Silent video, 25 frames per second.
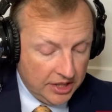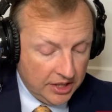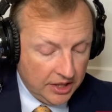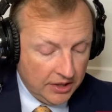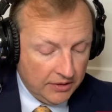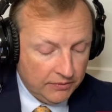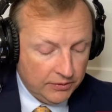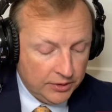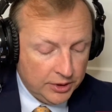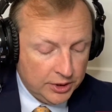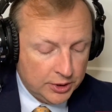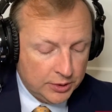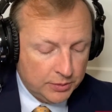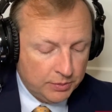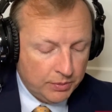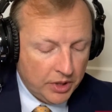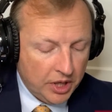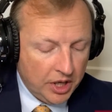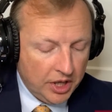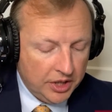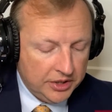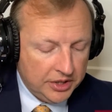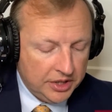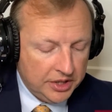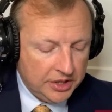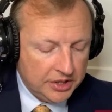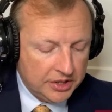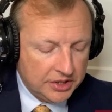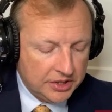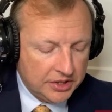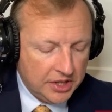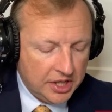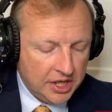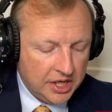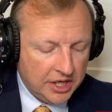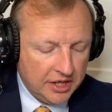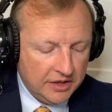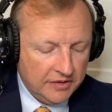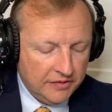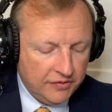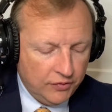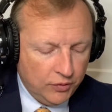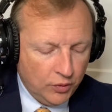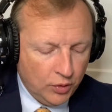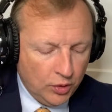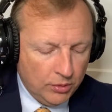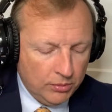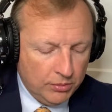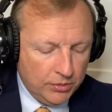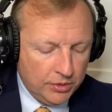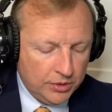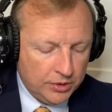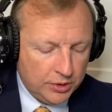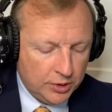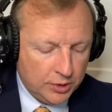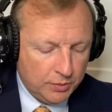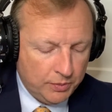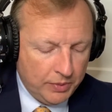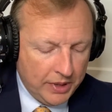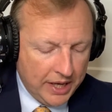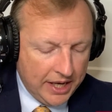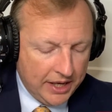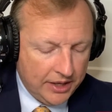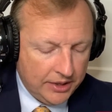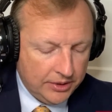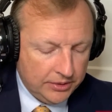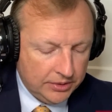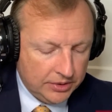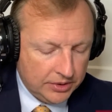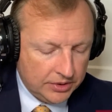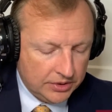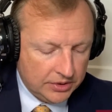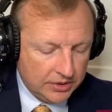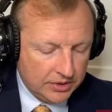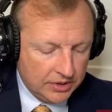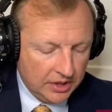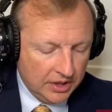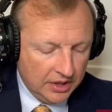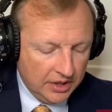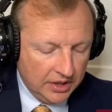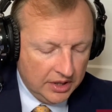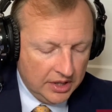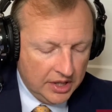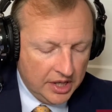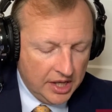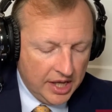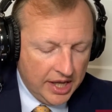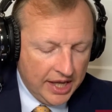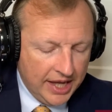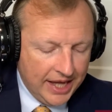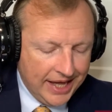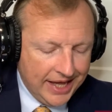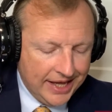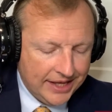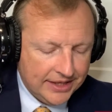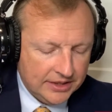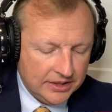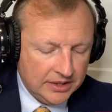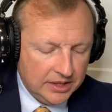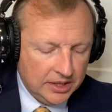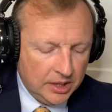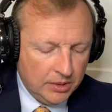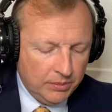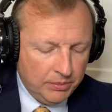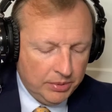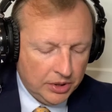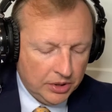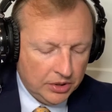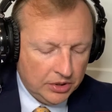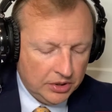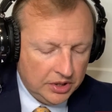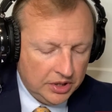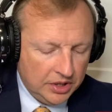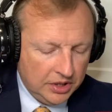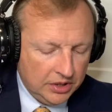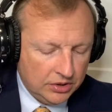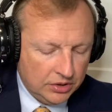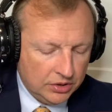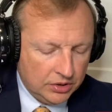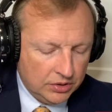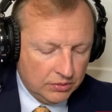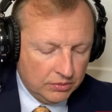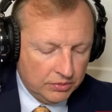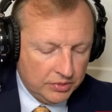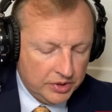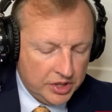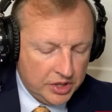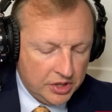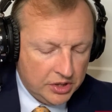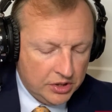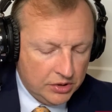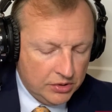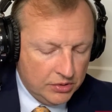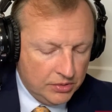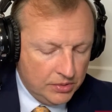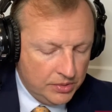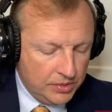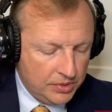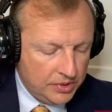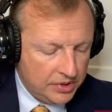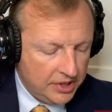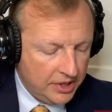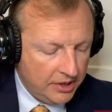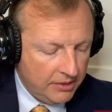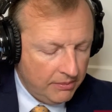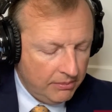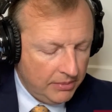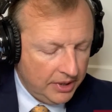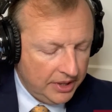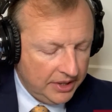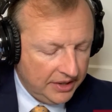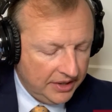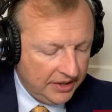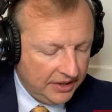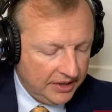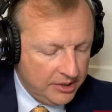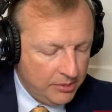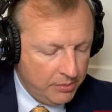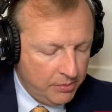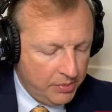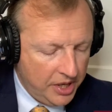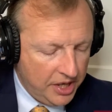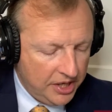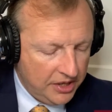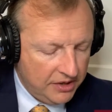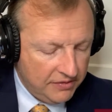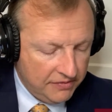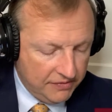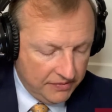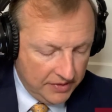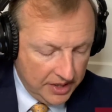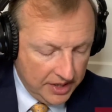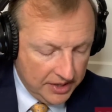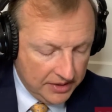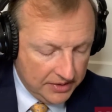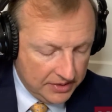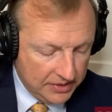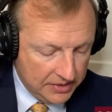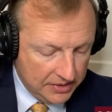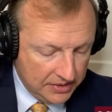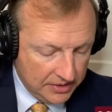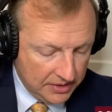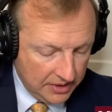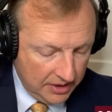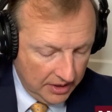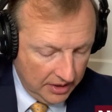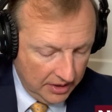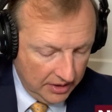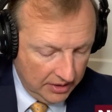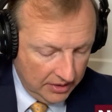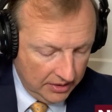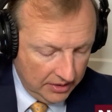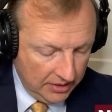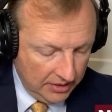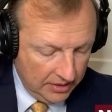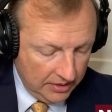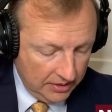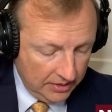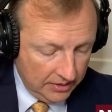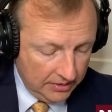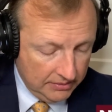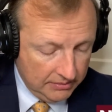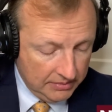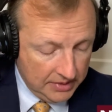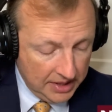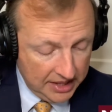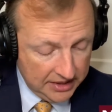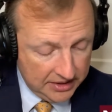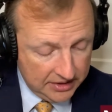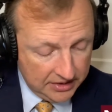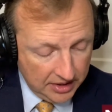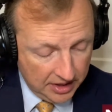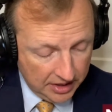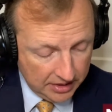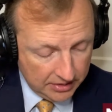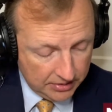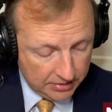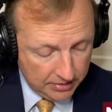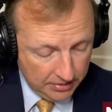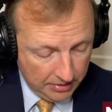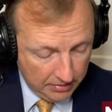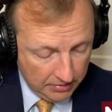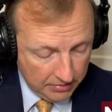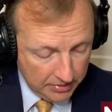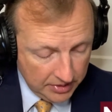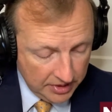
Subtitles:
of respondents think a former spouse has the ability to reduce their monthly benefits. That's not true.